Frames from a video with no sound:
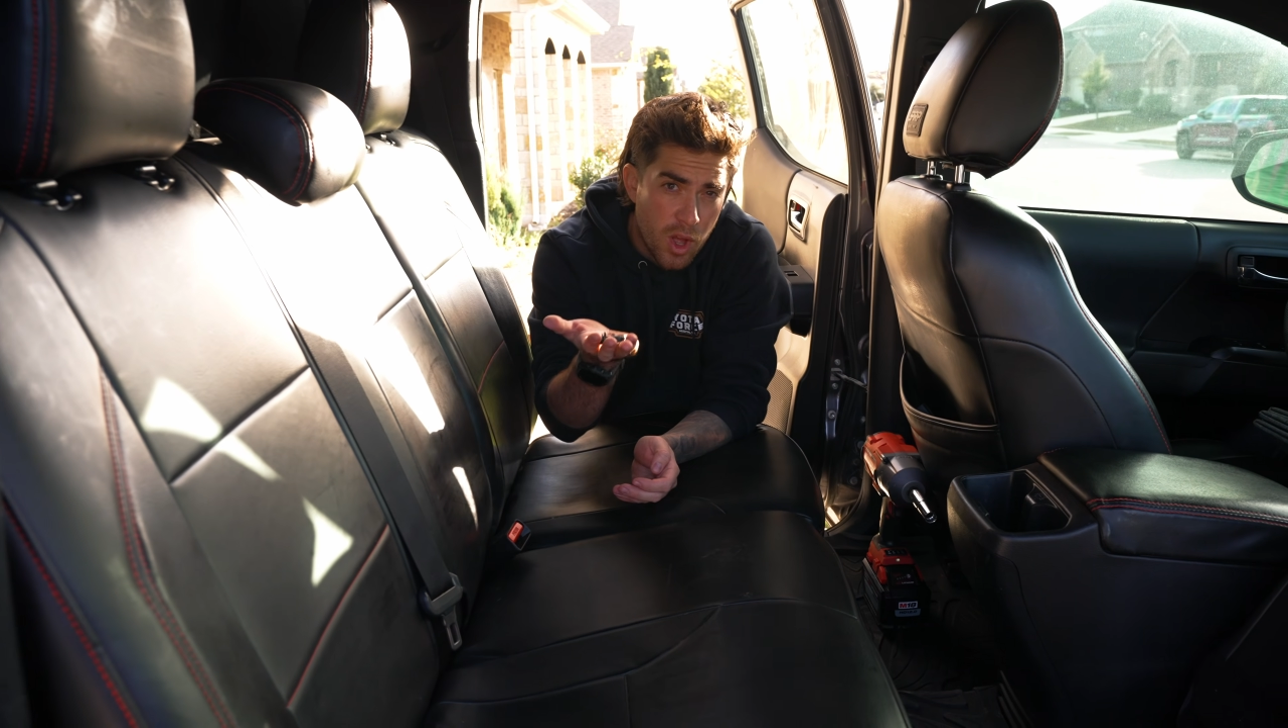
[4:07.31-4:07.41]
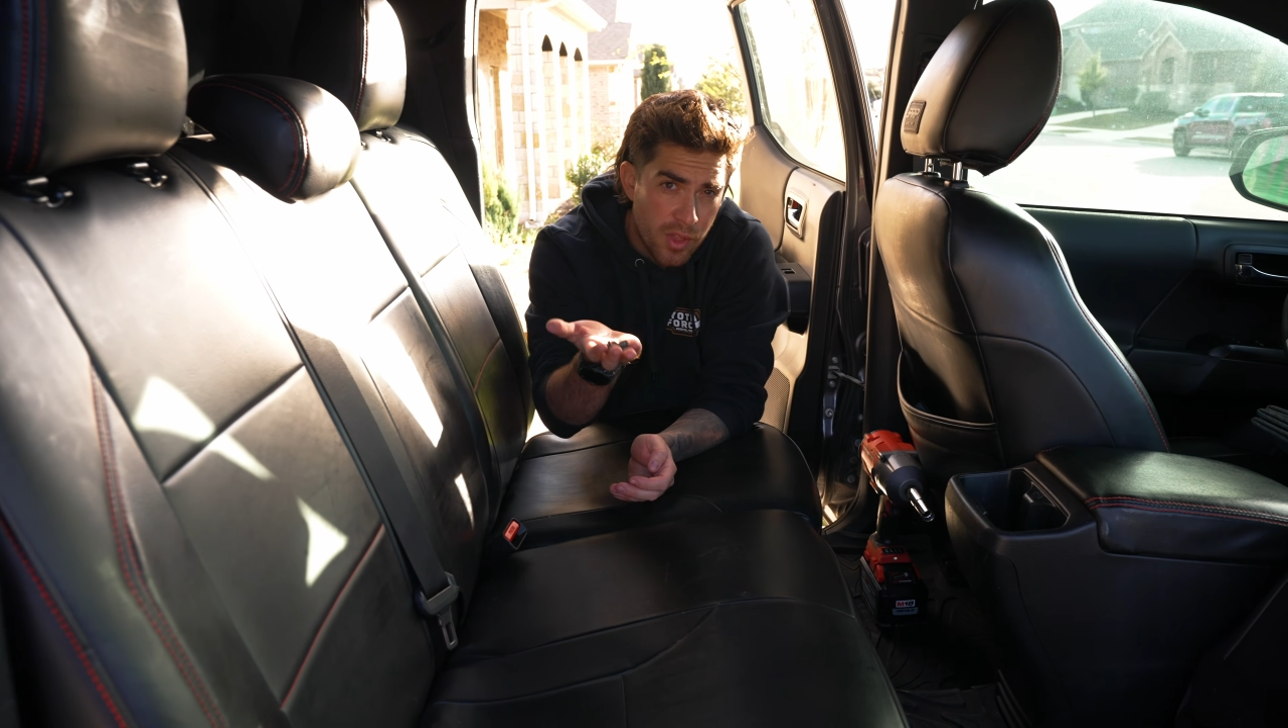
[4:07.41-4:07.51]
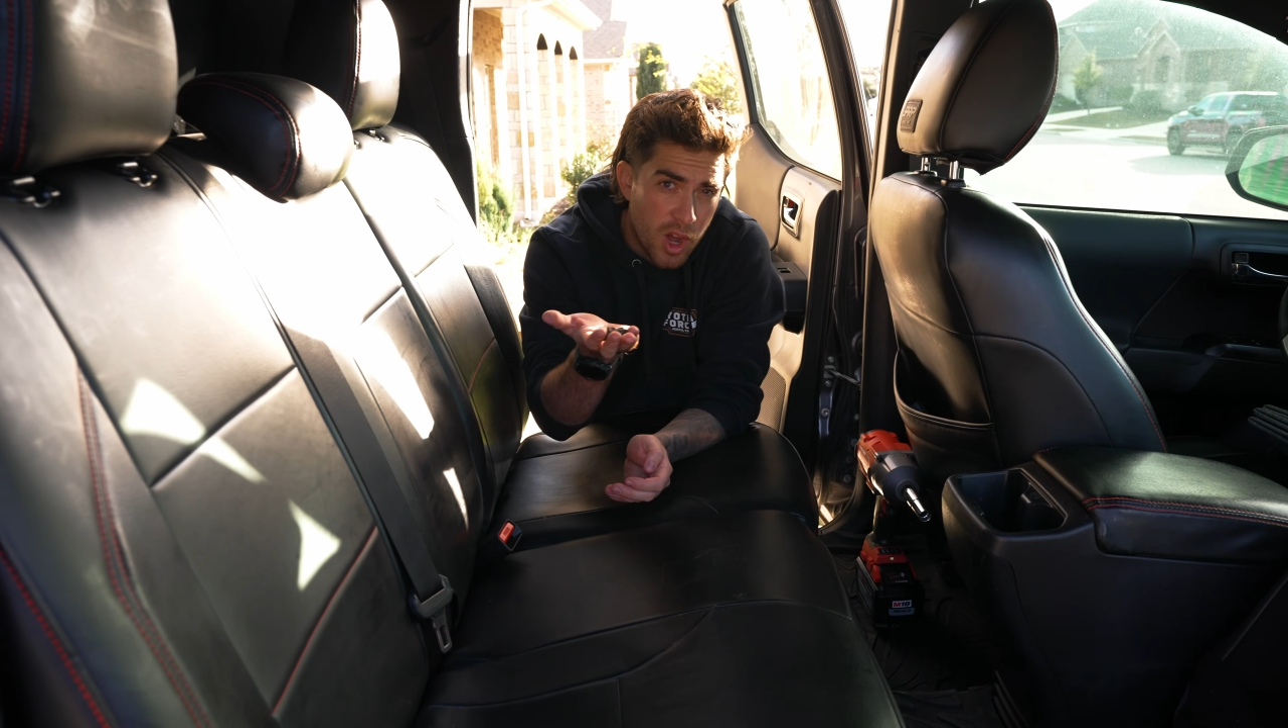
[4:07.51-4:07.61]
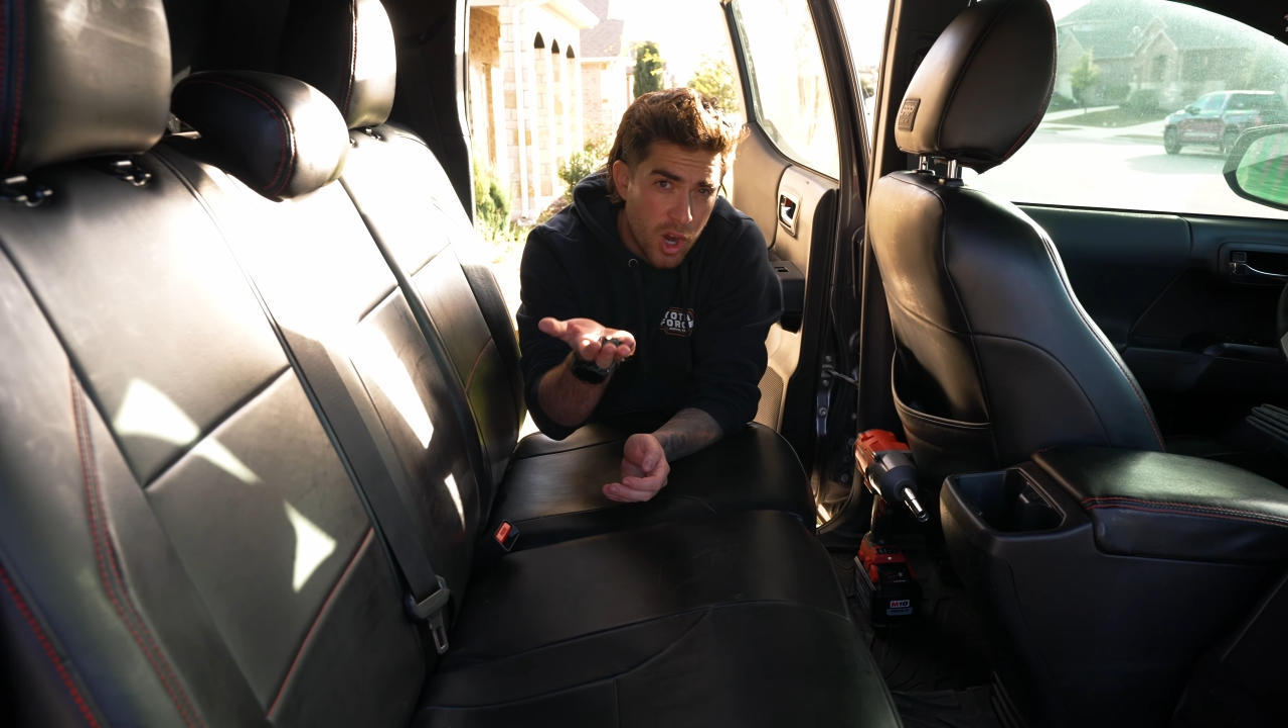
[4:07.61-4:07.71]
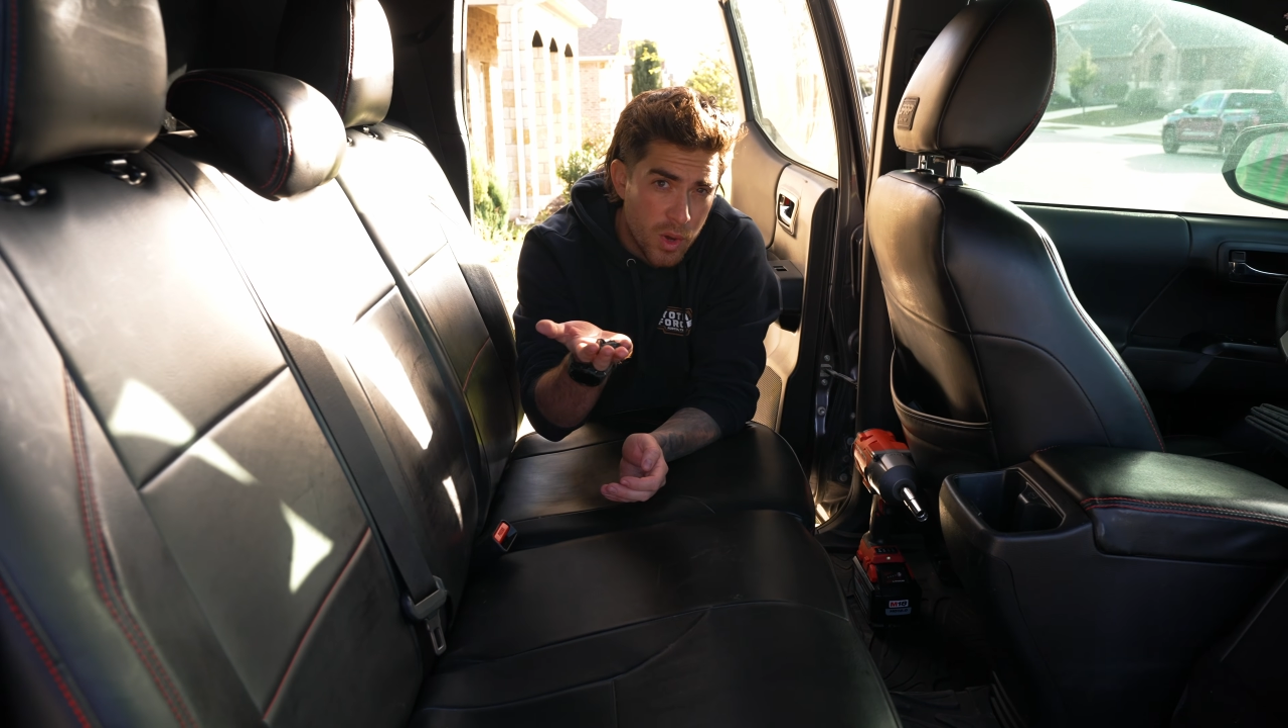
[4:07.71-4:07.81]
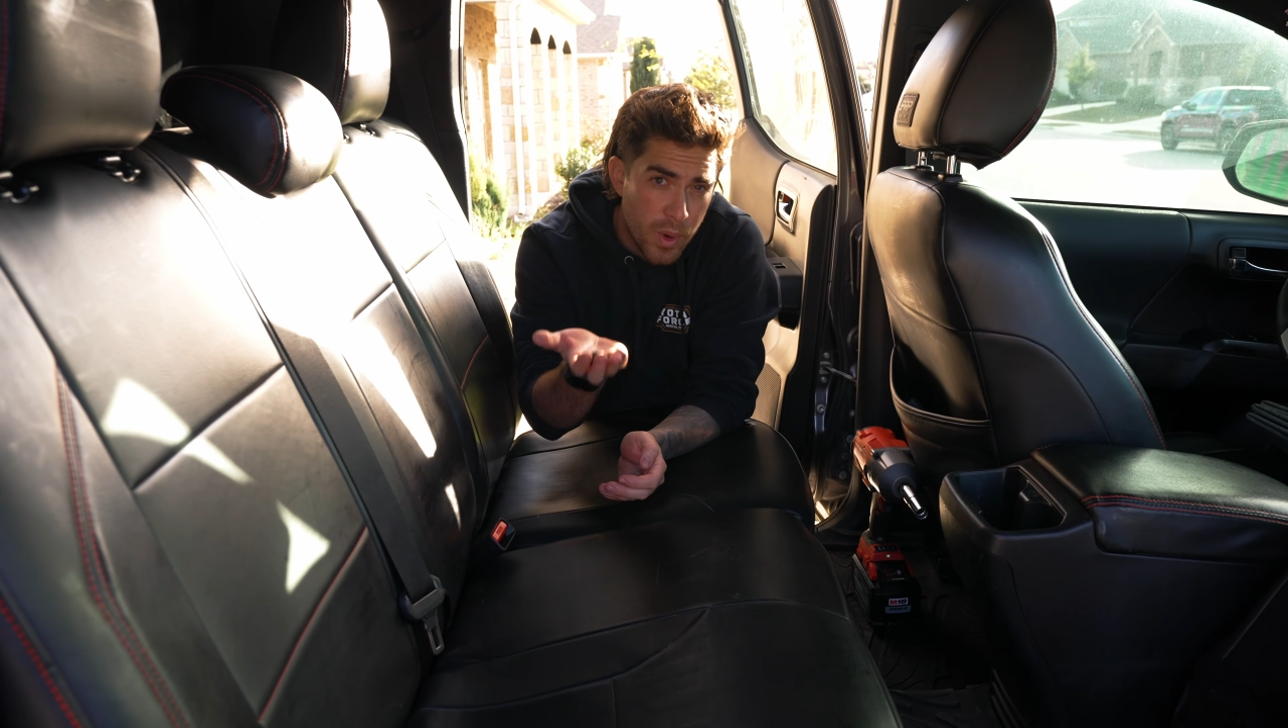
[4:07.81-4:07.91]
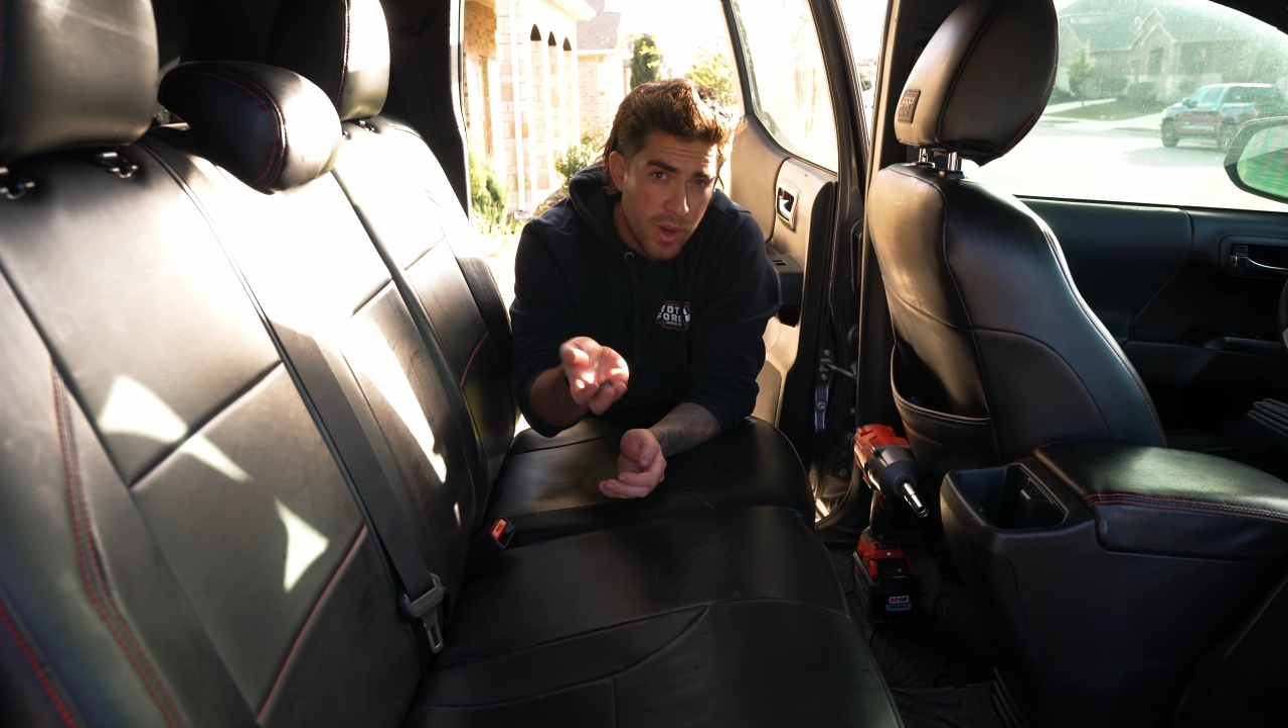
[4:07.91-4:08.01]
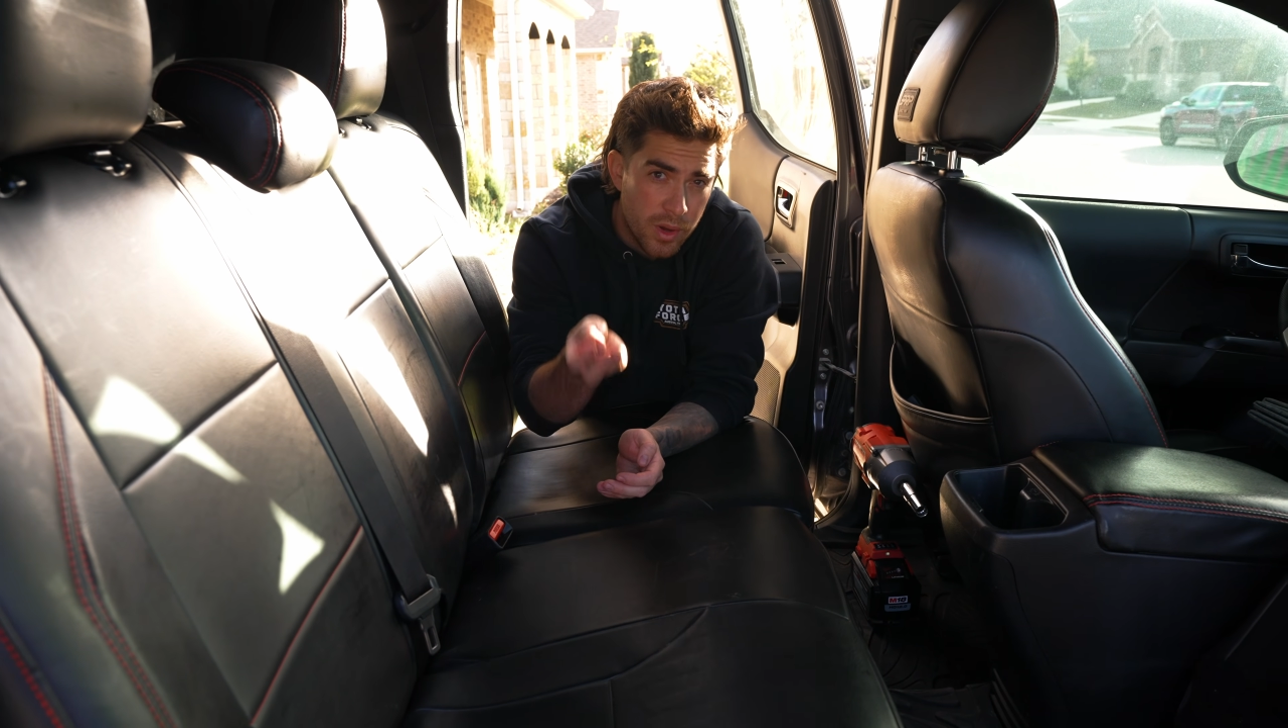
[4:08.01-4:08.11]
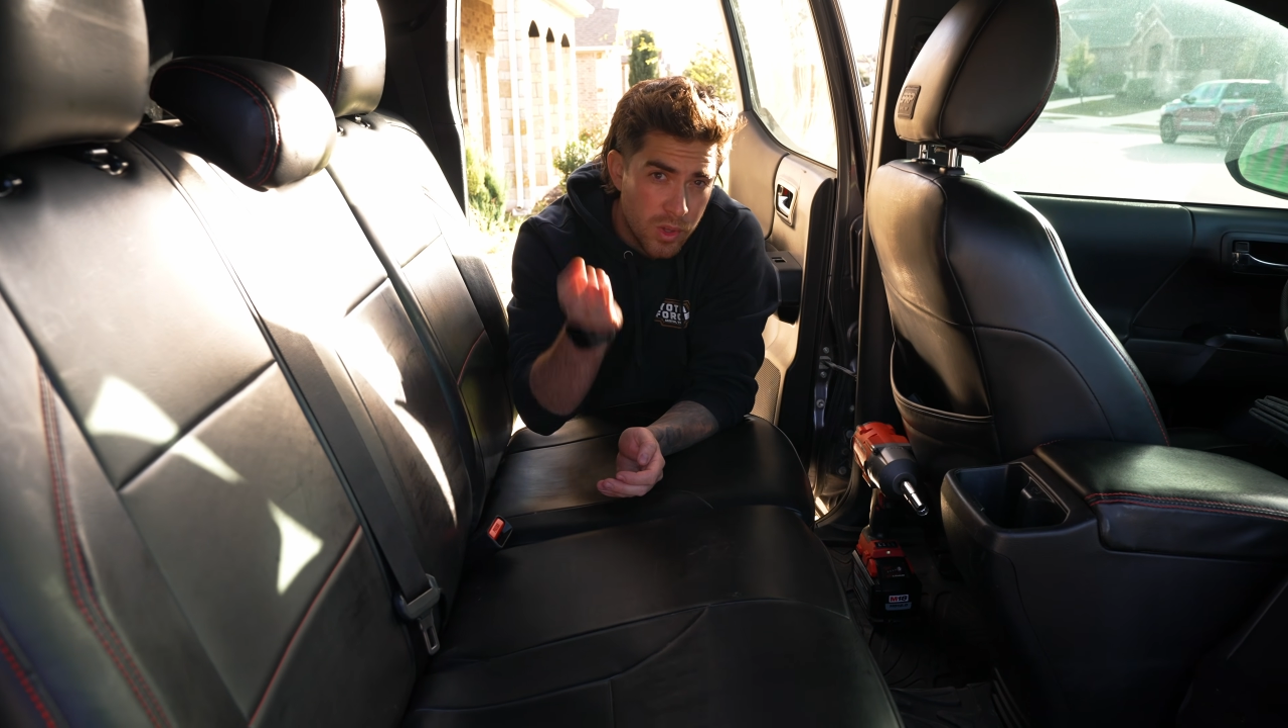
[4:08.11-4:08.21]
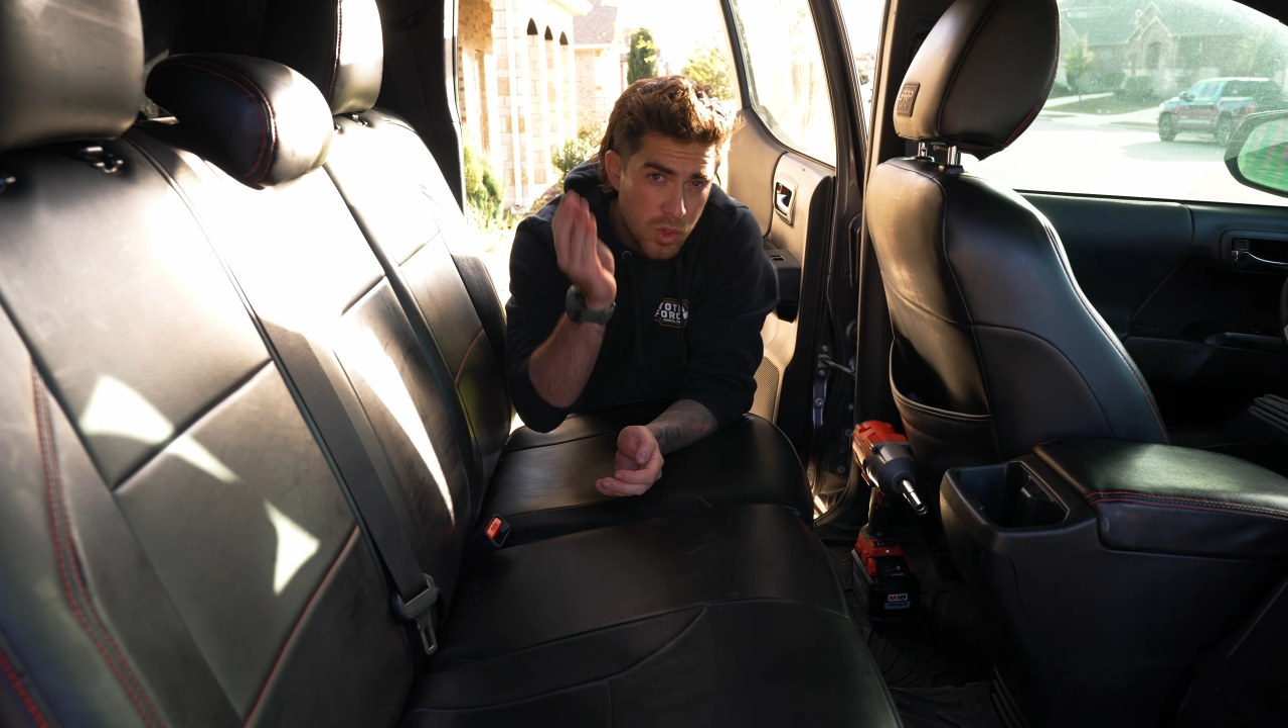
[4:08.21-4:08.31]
all the hardware.